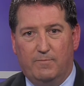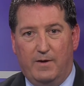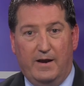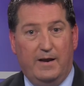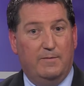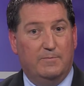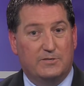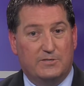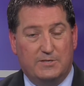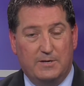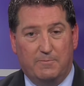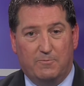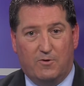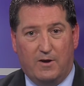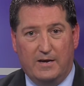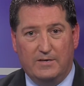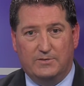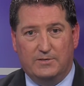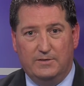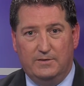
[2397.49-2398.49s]
My name is Tim
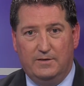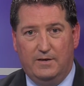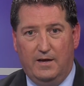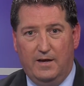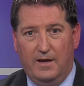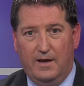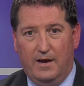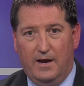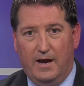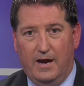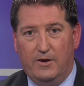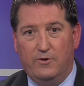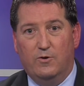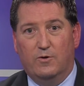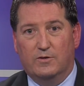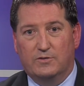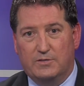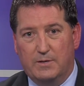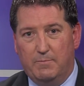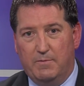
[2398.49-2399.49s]
Grayson, and
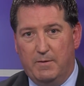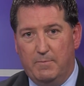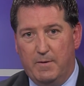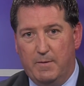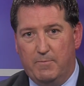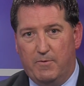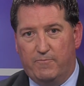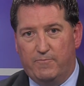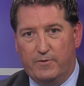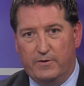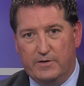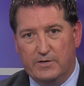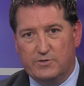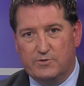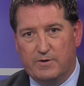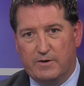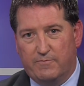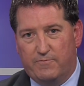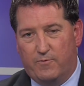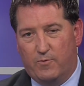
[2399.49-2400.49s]
your Assembly member for
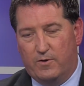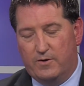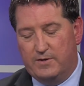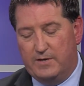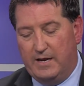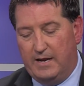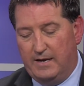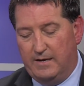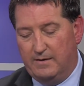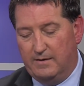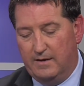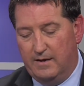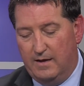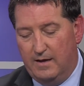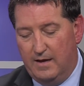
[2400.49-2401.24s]
District 14.